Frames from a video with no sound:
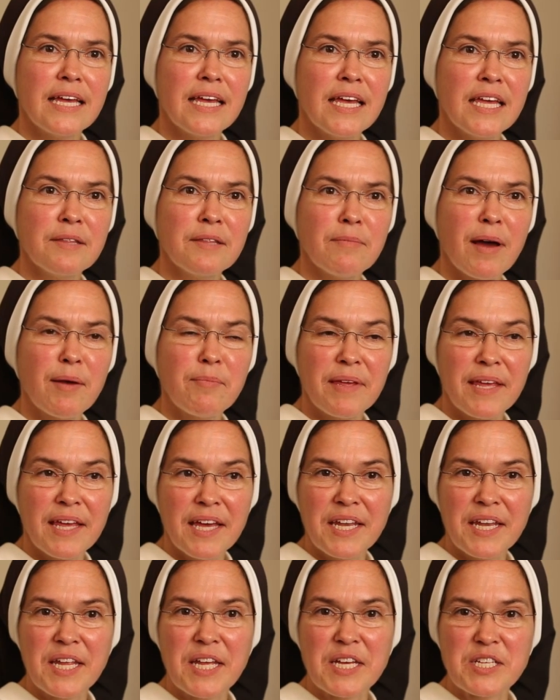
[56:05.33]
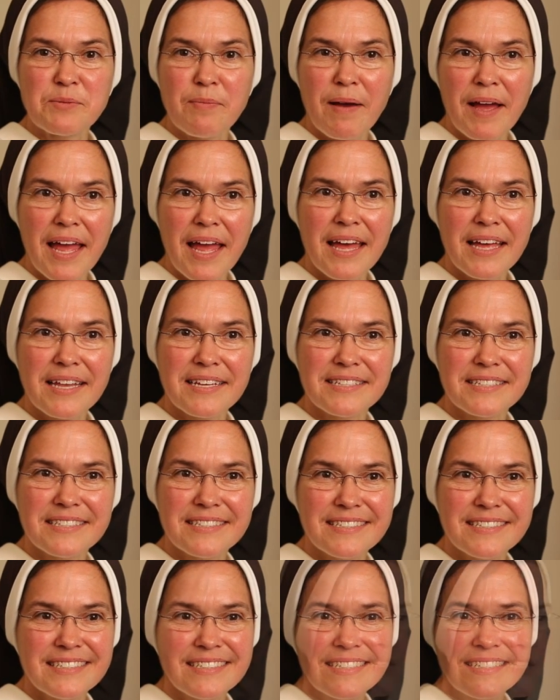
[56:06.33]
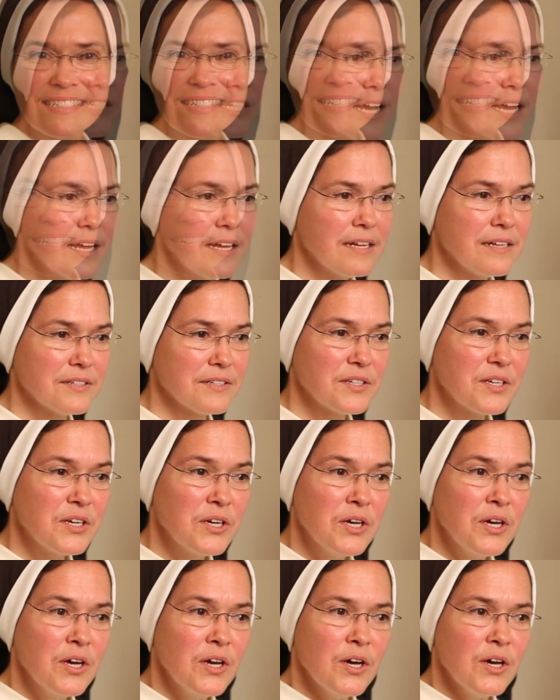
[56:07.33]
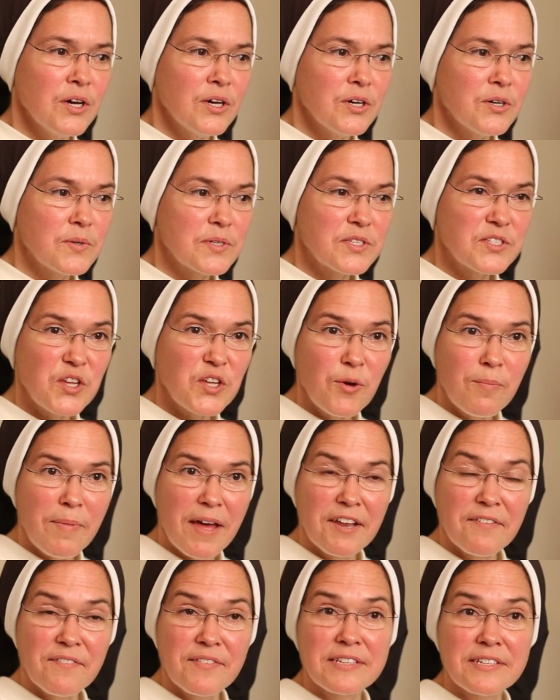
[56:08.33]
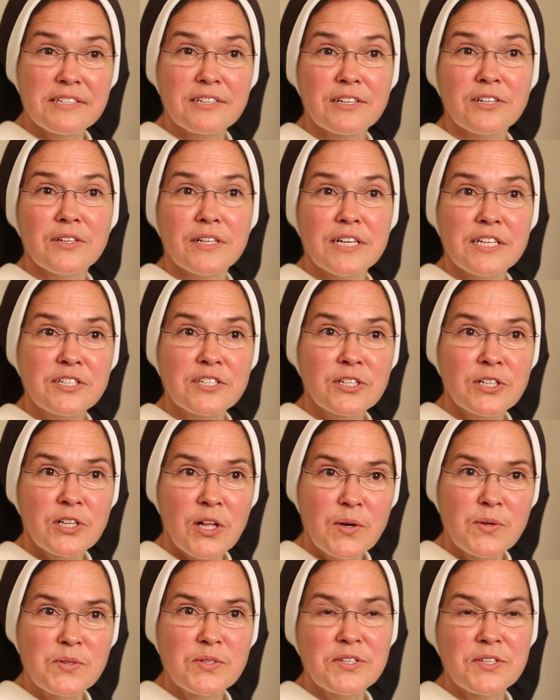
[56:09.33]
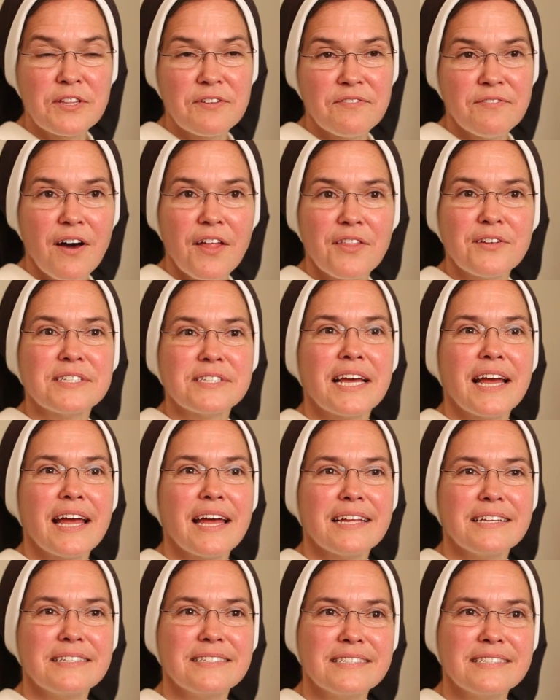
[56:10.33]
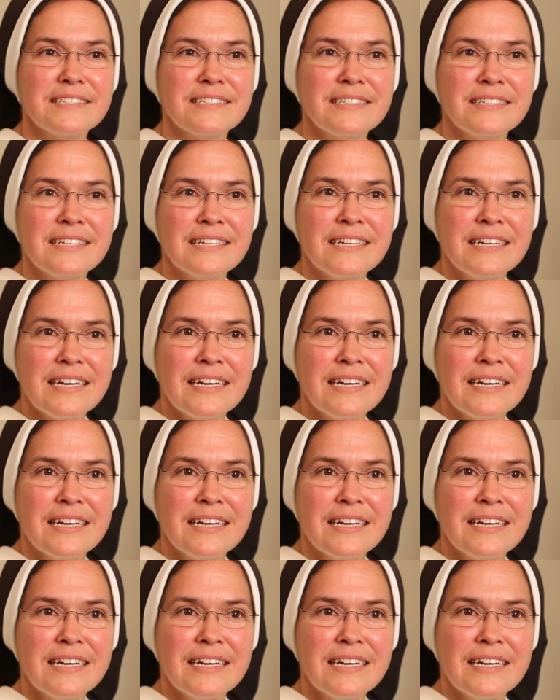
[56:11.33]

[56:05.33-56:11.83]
in my beginning is my end. The child, who is so metaphysical, is close to the Father's hand,